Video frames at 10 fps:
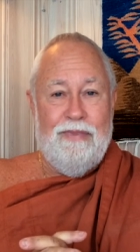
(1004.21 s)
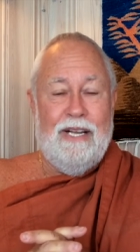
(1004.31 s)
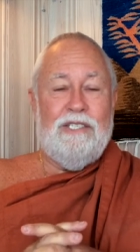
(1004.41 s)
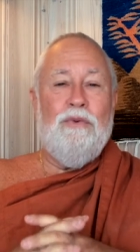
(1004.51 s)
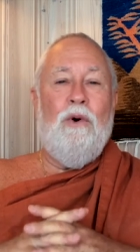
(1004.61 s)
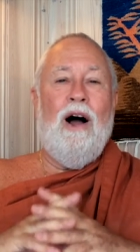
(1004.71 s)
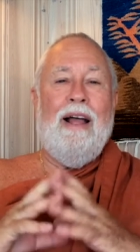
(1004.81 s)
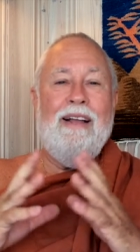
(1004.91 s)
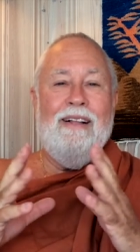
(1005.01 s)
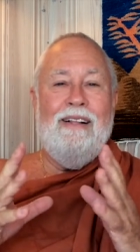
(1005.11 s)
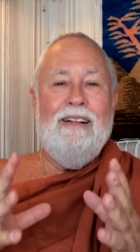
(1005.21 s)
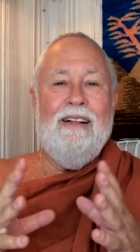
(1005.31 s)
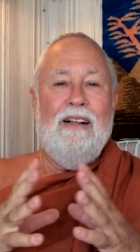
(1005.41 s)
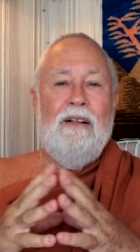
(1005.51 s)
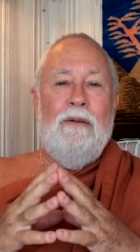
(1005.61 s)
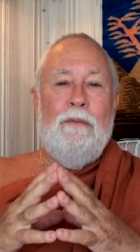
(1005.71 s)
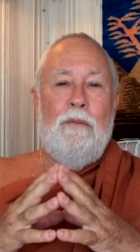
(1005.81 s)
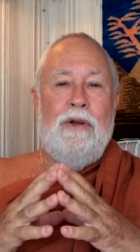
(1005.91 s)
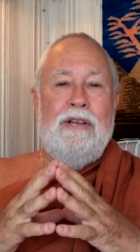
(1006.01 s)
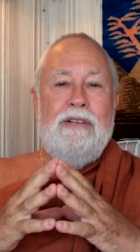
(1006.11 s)
That's why
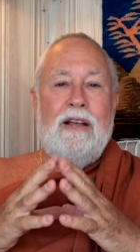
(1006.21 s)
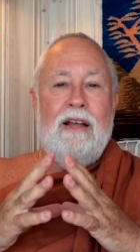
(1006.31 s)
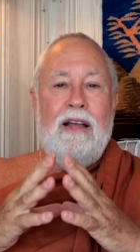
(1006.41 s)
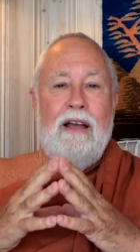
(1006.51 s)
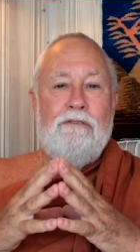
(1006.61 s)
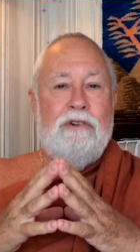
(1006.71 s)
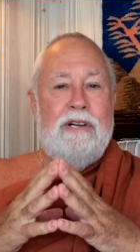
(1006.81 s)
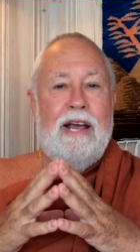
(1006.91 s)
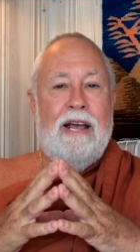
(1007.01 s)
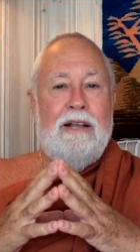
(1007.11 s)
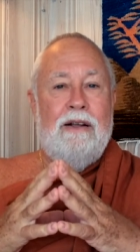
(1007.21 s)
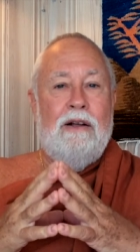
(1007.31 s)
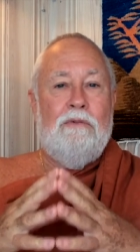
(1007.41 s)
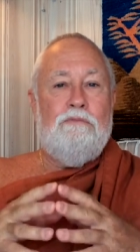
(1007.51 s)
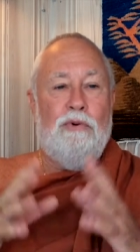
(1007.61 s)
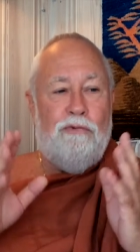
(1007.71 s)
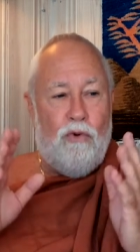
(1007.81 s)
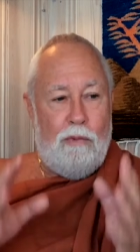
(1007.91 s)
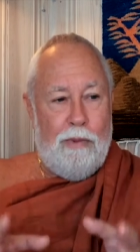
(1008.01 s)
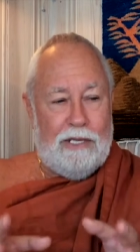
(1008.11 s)
we every day
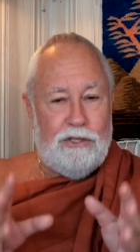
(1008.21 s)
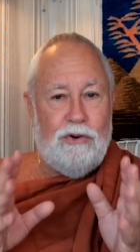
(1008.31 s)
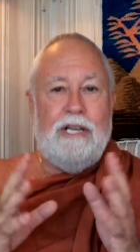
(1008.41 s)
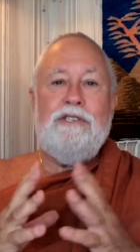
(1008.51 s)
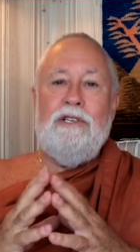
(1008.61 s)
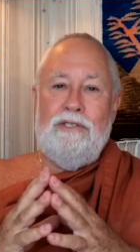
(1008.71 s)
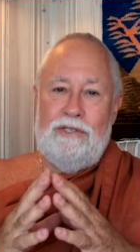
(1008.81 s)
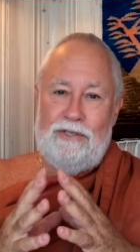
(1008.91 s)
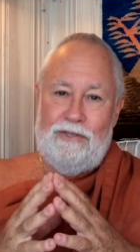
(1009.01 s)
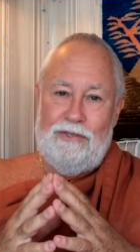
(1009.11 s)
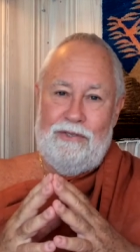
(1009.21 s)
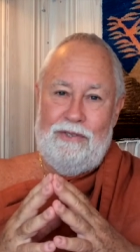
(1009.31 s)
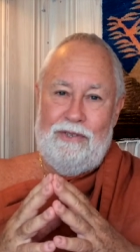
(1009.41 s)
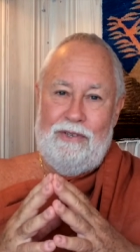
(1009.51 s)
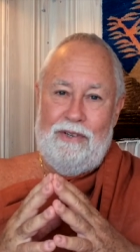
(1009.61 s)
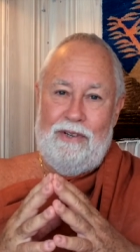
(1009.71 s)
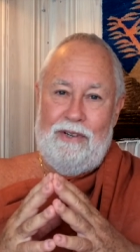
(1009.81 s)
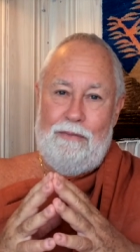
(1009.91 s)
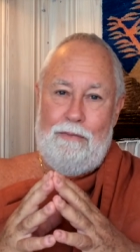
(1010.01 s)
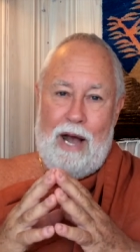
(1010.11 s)
perform prostrations,
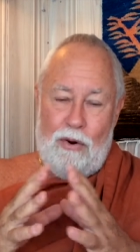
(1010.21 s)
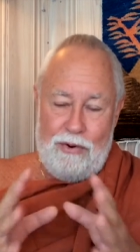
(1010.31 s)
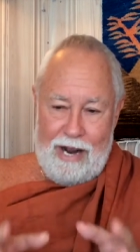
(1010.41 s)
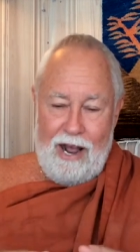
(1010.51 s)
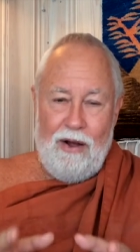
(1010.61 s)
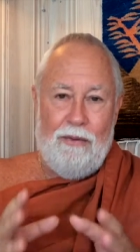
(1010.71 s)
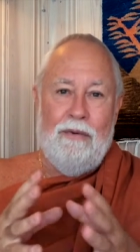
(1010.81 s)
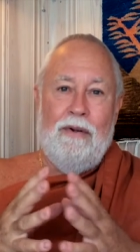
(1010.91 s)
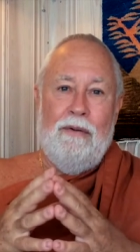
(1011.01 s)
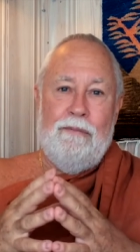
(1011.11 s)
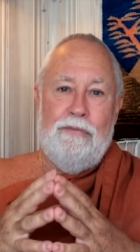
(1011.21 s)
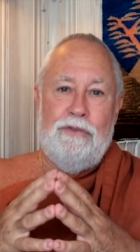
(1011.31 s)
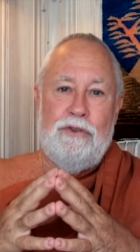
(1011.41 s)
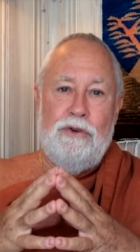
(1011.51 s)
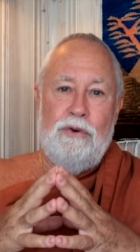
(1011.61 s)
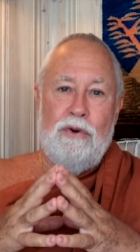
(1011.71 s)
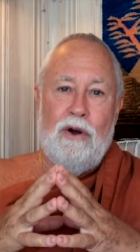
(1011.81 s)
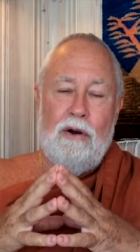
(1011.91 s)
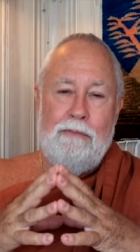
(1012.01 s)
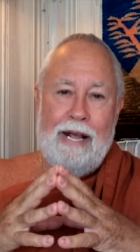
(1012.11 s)
bow down to
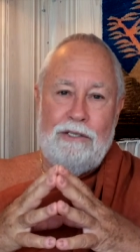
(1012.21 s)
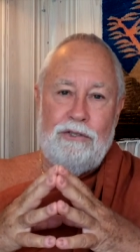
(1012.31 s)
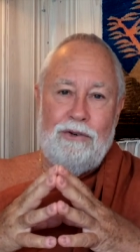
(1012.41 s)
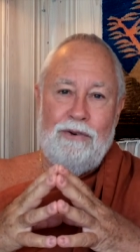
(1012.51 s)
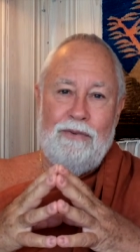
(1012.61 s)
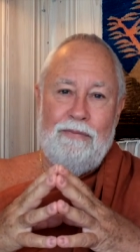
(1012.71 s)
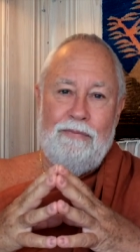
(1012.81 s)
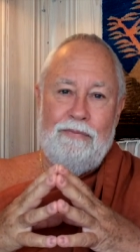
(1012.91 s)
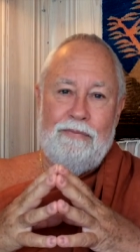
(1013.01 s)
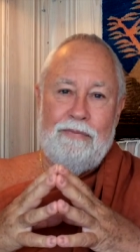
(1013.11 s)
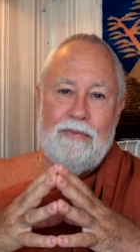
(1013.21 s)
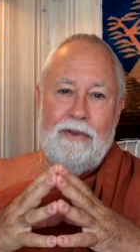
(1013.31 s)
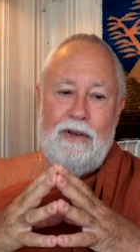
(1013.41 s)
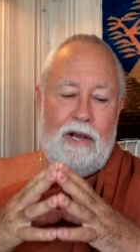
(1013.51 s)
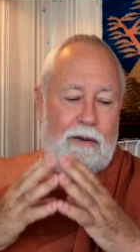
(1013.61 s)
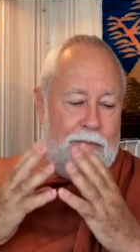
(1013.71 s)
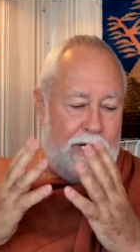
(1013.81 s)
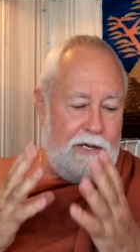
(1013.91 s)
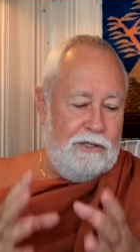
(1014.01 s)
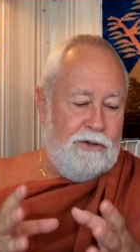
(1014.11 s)
our master.
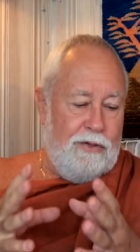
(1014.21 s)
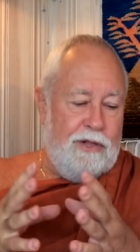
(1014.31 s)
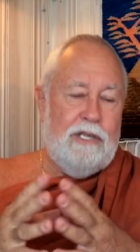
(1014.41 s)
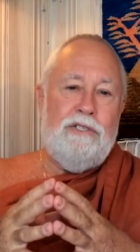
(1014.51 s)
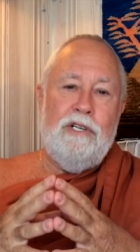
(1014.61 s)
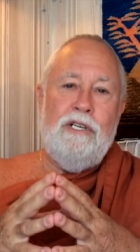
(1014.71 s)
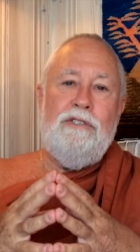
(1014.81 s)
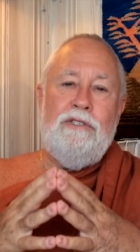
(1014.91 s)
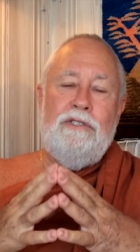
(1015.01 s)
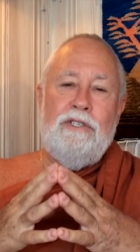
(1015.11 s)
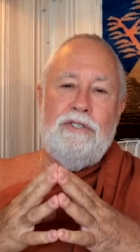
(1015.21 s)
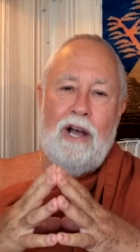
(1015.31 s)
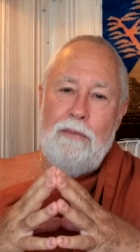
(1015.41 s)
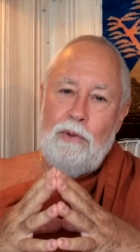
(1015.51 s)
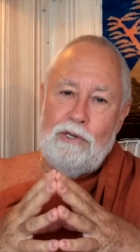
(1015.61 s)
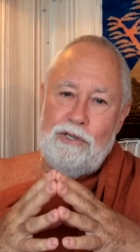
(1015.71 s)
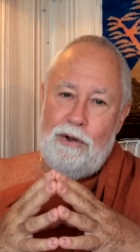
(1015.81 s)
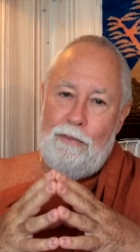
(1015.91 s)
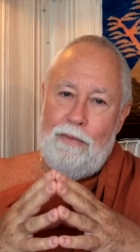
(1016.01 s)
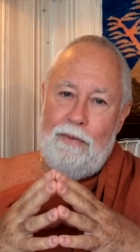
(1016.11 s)
Because this is
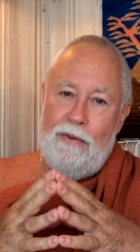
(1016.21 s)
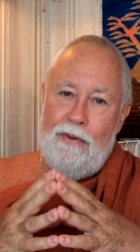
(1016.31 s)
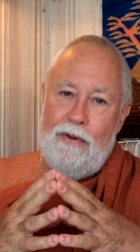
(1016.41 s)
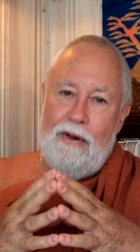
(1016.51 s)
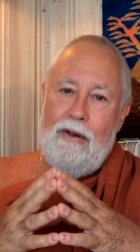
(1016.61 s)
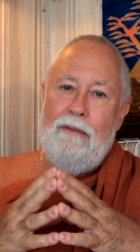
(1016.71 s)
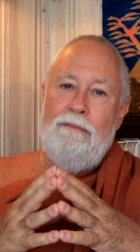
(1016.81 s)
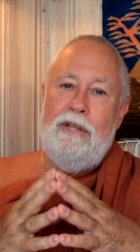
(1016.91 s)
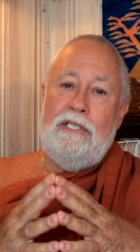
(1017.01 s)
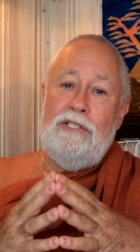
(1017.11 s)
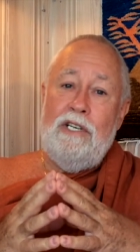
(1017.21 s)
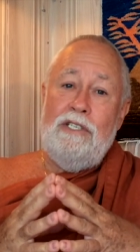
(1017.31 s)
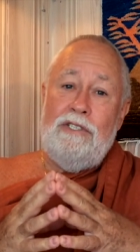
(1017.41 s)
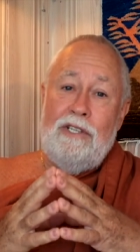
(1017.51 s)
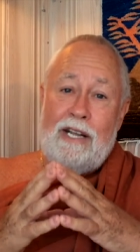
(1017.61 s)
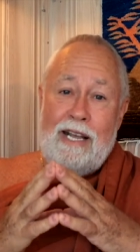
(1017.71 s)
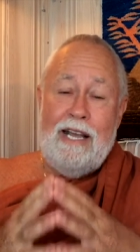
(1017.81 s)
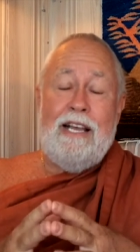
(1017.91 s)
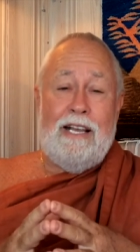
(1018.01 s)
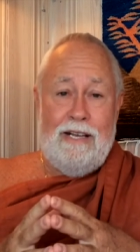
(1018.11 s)
discipleship. This is the
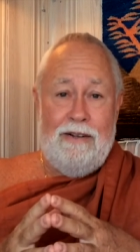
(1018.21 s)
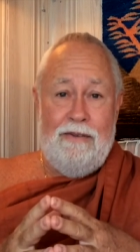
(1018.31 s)
key.